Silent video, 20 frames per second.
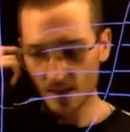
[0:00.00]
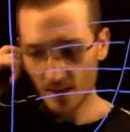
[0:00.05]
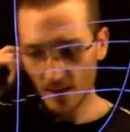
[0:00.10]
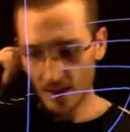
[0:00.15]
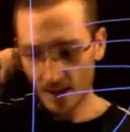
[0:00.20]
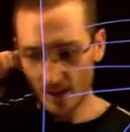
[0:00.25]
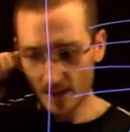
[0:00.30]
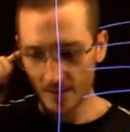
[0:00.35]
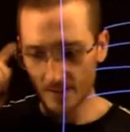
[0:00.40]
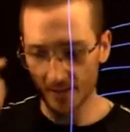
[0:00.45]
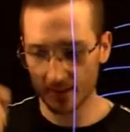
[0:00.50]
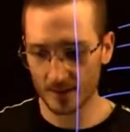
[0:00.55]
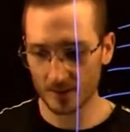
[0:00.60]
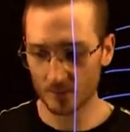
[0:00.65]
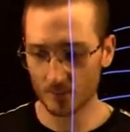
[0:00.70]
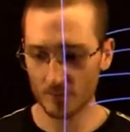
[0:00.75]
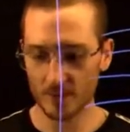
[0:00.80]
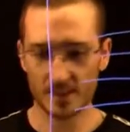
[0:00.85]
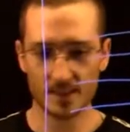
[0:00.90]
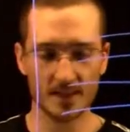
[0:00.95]
And then
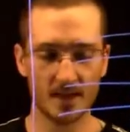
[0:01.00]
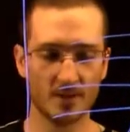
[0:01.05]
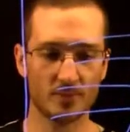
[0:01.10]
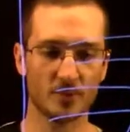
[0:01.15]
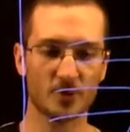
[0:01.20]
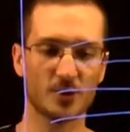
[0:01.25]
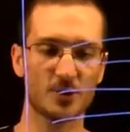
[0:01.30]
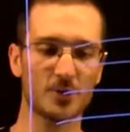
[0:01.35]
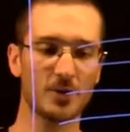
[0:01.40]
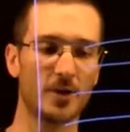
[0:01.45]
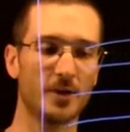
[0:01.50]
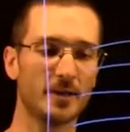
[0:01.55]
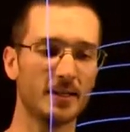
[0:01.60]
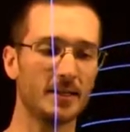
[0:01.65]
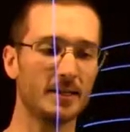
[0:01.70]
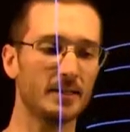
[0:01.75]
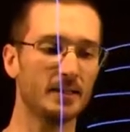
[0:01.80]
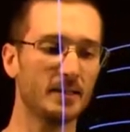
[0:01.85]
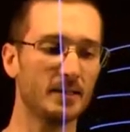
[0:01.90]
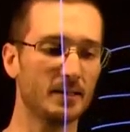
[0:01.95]
we said we're
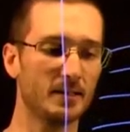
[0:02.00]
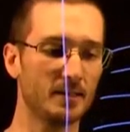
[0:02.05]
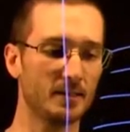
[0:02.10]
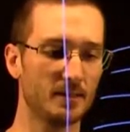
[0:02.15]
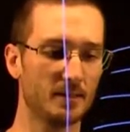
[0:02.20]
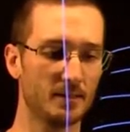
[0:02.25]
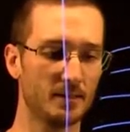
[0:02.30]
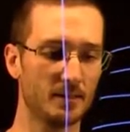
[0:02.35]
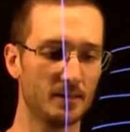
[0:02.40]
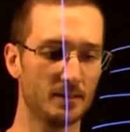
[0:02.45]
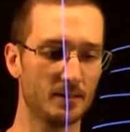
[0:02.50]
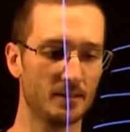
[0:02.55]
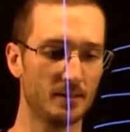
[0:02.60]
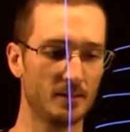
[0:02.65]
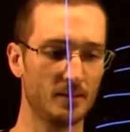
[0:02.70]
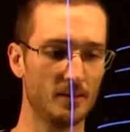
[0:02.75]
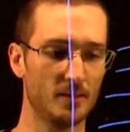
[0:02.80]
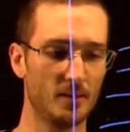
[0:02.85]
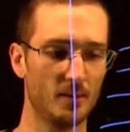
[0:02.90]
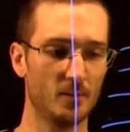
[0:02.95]
starting
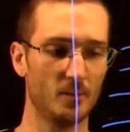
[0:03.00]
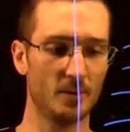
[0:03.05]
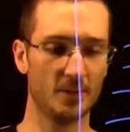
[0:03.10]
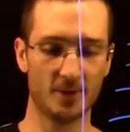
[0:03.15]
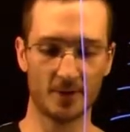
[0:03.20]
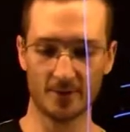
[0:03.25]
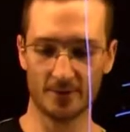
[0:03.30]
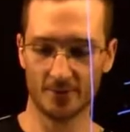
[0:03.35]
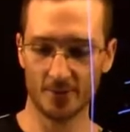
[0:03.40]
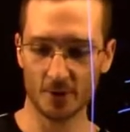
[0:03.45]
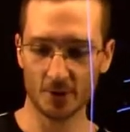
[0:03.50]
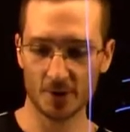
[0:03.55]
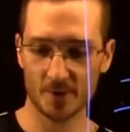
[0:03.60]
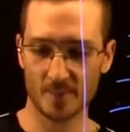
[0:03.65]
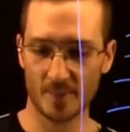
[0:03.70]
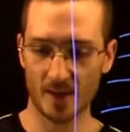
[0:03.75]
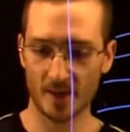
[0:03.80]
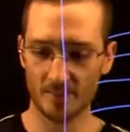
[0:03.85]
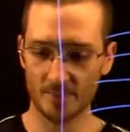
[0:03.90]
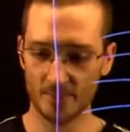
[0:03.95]
with our first
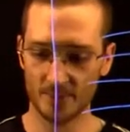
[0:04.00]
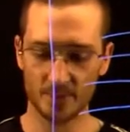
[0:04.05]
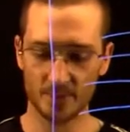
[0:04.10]
pump,